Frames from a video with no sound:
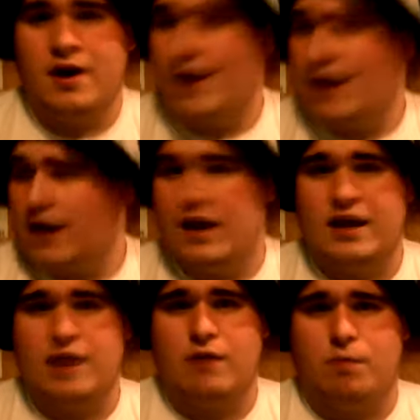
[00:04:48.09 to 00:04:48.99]

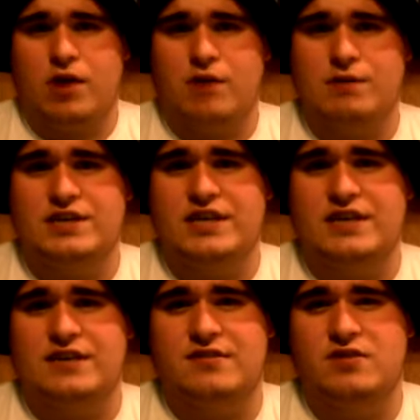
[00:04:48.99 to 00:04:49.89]
And it will probably
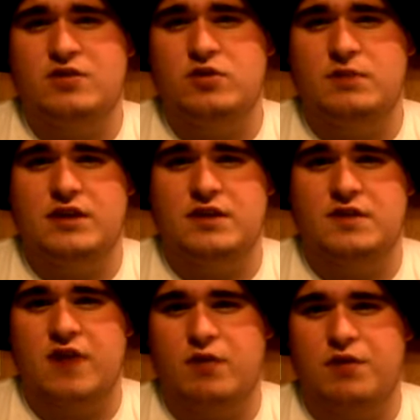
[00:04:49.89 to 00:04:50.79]
change soon,
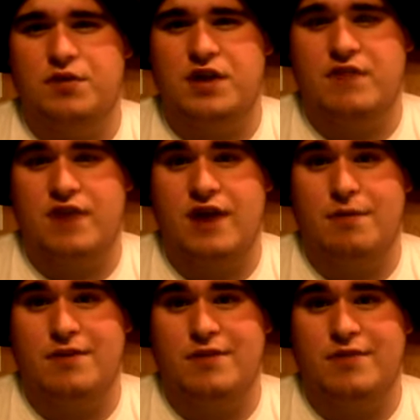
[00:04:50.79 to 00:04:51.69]
because I really have
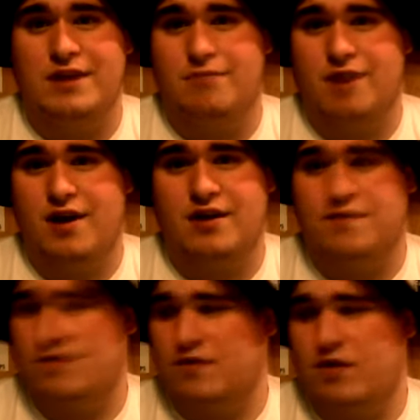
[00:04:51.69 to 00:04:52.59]
not been reading manga
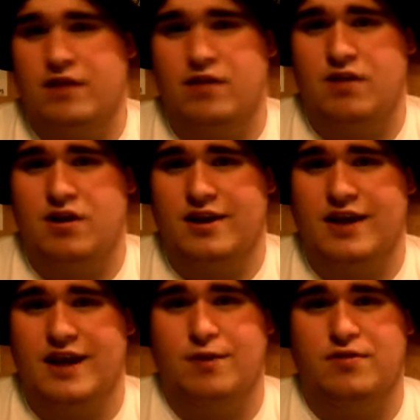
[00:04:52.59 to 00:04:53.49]
for all that long, and
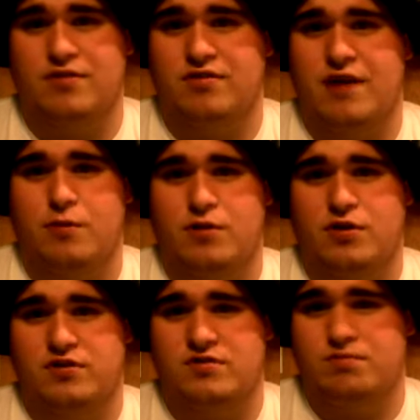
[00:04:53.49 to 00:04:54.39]
I know there's a lot more
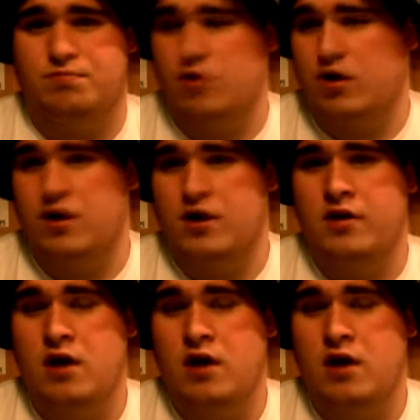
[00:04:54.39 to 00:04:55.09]
to explore.